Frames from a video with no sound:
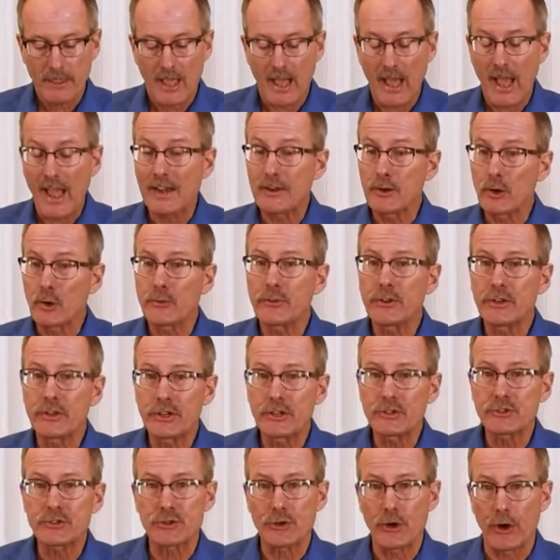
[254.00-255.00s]
I know the
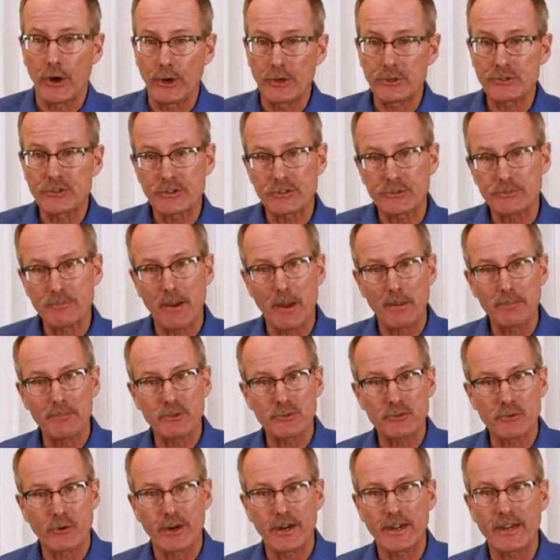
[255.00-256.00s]
discharge. This pump
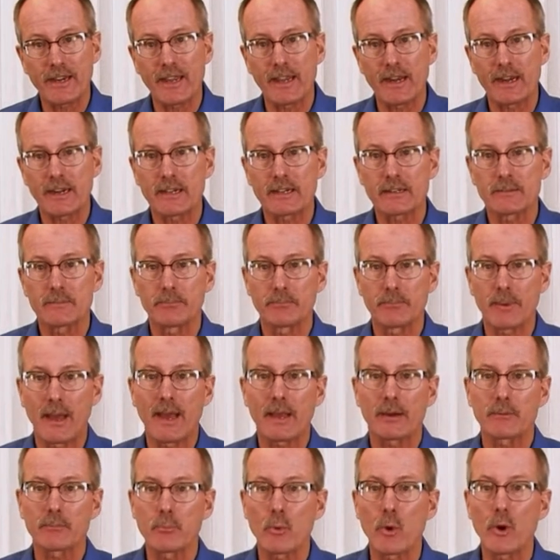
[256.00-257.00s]
is running at about